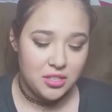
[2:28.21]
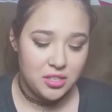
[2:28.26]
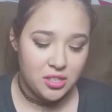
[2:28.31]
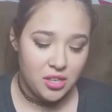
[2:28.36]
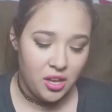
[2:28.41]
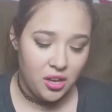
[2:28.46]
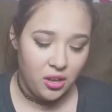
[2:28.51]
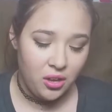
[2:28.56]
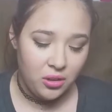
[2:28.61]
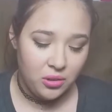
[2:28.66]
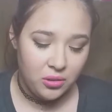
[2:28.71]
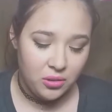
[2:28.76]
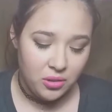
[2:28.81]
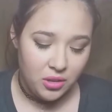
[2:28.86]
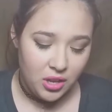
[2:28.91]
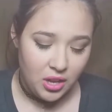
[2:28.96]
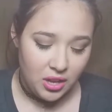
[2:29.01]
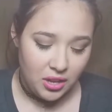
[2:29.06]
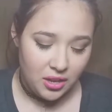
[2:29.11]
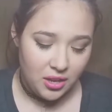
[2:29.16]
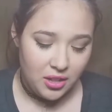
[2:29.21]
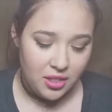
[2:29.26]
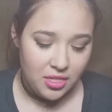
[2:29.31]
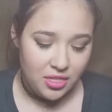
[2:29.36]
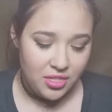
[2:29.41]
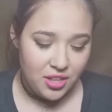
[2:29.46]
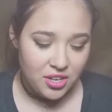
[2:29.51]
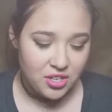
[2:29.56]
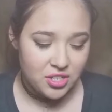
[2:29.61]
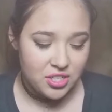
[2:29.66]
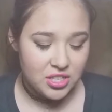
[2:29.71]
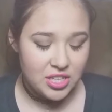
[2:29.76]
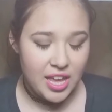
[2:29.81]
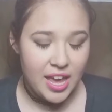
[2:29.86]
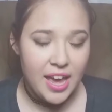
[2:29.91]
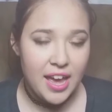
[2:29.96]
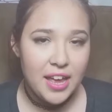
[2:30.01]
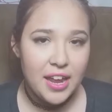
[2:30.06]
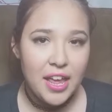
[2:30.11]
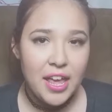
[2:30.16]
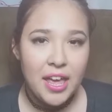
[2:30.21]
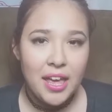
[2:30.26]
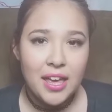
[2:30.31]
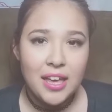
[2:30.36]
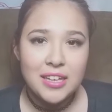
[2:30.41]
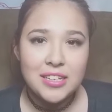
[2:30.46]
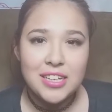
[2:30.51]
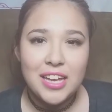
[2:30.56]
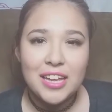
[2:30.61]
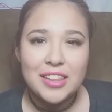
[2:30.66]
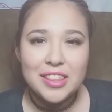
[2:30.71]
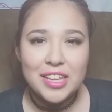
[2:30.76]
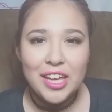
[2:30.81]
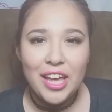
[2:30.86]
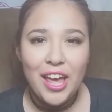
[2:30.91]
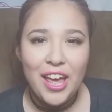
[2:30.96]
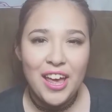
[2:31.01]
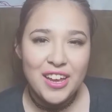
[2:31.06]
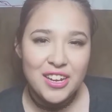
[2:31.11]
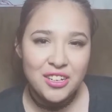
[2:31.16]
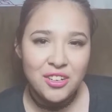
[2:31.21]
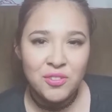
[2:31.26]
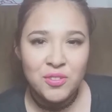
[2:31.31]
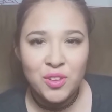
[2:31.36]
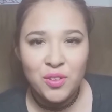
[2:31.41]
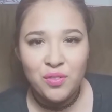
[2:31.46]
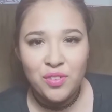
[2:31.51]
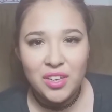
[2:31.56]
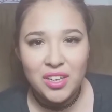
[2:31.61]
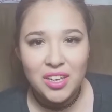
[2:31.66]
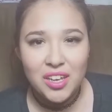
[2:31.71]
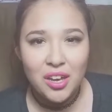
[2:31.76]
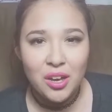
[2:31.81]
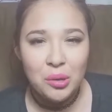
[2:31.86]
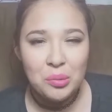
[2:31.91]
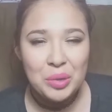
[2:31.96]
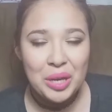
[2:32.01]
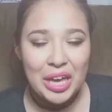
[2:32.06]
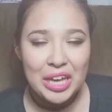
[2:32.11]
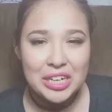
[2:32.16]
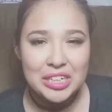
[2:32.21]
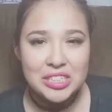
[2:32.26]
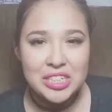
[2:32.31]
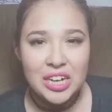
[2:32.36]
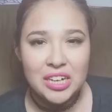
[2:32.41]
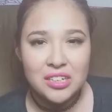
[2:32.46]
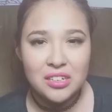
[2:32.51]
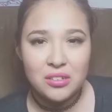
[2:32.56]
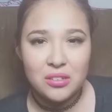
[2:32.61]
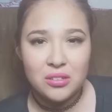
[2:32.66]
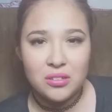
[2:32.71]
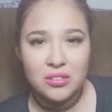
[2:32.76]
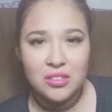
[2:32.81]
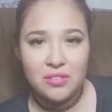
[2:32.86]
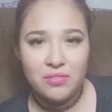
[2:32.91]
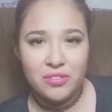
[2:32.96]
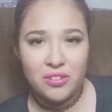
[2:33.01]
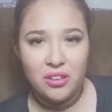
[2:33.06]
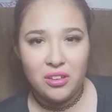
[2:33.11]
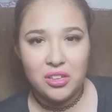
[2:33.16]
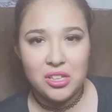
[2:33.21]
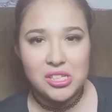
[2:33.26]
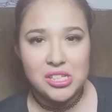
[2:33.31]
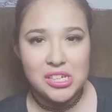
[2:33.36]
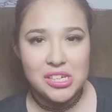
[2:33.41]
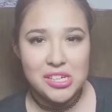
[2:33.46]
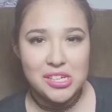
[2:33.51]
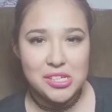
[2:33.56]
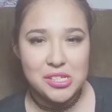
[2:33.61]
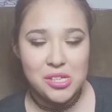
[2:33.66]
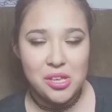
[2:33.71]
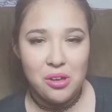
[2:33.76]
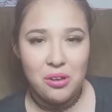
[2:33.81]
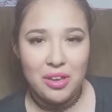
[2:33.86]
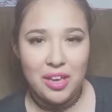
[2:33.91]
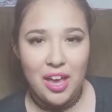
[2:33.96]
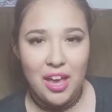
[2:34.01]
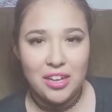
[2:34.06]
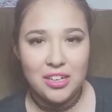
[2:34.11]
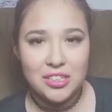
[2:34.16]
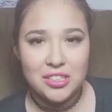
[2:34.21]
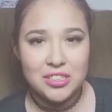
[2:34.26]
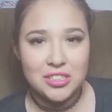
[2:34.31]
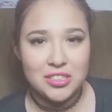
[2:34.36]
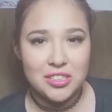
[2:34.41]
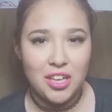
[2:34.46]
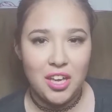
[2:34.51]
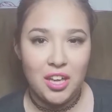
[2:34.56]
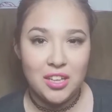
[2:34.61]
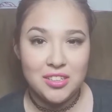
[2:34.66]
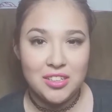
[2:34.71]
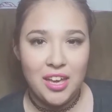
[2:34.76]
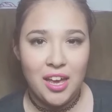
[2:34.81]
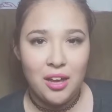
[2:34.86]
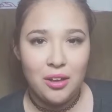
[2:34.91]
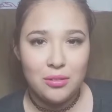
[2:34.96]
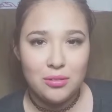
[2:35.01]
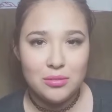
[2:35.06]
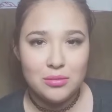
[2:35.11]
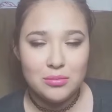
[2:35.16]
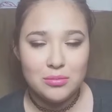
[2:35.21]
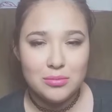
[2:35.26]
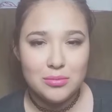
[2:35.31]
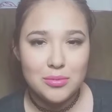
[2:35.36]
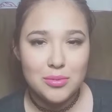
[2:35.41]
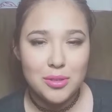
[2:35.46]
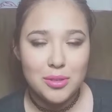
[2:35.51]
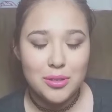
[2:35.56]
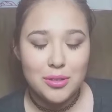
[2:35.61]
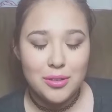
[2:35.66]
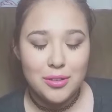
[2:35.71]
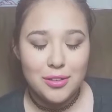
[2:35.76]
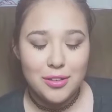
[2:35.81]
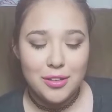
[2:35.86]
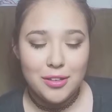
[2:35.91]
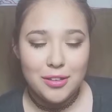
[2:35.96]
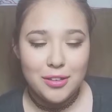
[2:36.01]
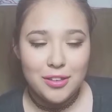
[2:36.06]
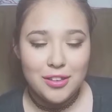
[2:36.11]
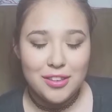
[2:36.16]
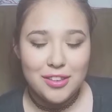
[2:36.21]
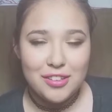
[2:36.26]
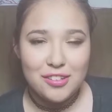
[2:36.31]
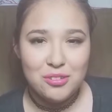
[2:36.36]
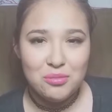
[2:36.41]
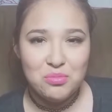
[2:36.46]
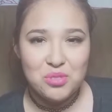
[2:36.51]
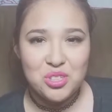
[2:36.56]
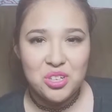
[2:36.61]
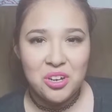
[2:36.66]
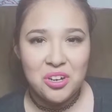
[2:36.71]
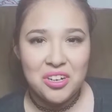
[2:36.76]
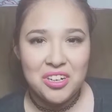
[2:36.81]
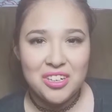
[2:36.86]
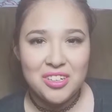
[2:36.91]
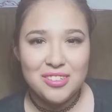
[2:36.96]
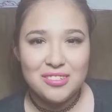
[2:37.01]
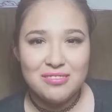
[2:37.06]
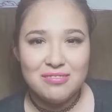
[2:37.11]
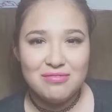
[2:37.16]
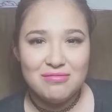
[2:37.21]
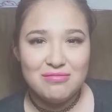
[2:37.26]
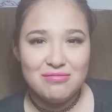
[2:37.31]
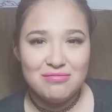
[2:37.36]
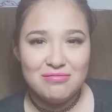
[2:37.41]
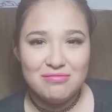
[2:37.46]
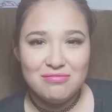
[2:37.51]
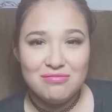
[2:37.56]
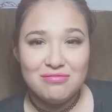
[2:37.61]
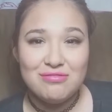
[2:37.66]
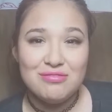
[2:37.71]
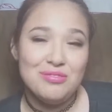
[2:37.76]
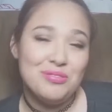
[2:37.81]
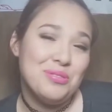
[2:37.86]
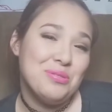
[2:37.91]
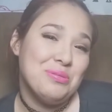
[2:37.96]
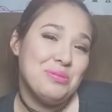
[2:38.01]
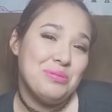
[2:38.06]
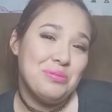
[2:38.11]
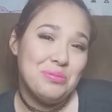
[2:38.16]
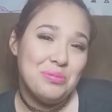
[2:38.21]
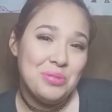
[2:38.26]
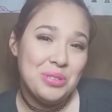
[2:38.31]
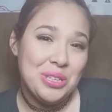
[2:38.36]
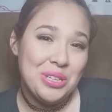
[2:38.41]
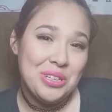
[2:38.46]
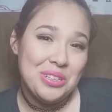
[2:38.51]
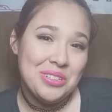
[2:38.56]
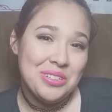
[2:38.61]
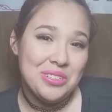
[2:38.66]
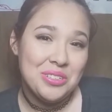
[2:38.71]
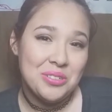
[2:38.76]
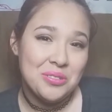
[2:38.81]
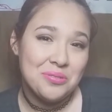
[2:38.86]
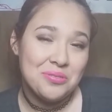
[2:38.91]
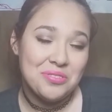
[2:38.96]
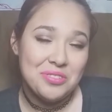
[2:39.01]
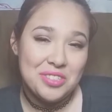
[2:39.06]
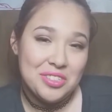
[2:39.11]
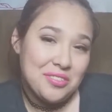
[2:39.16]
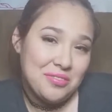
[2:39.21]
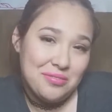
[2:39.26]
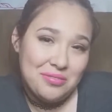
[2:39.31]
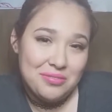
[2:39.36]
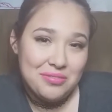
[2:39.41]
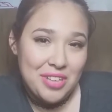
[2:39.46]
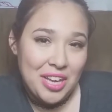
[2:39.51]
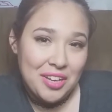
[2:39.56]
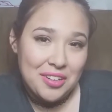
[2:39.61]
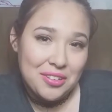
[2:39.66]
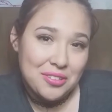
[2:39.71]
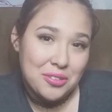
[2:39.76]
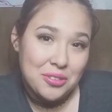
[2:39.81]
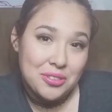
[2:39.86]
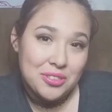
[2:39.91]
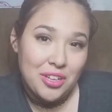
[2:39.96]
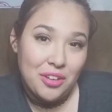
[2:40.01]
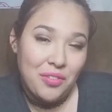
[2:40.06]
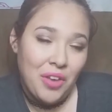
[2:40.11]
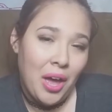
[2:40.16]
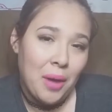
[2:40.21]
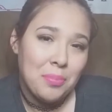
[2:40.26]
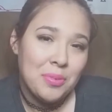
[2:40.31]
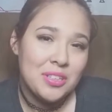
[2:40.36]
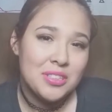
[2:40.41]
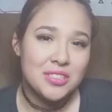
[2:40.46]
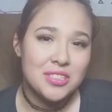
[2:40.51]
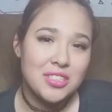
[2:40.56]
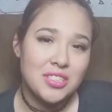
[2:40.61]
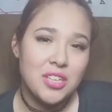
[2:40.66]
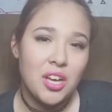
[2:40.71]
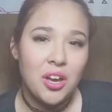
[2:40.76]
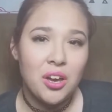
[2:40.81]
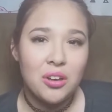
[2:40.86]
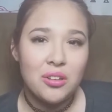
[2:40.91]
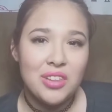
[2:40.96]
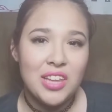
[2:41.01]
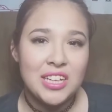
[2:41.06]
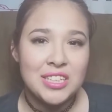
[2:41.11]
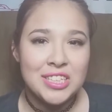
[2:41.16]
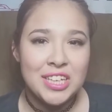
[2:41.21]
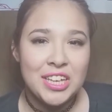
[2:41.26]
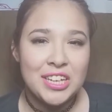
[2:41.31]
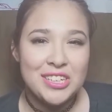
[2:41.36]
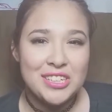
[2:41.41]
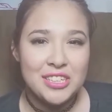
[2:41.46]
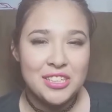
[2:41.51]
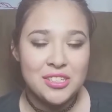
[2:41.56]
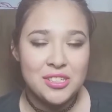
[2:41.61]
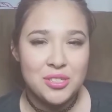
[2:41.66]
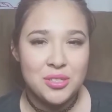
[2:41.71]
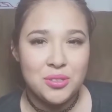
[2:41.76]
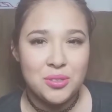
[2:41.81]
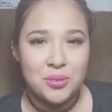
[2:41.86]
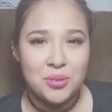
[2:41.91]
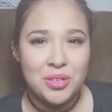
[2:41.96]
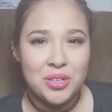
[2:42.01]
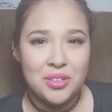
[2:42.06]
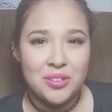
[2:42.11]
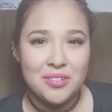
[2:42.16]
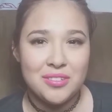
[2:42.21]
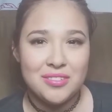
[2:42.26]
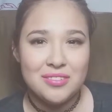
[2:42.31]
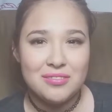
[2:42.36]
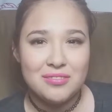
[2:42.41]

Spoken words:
So there's that. And at the end of the video, we had a technical difficulty, so it kind of just cuts out. I'm sorry. What are you gonna do? Technical stuff happens. So let's get into the tutorial.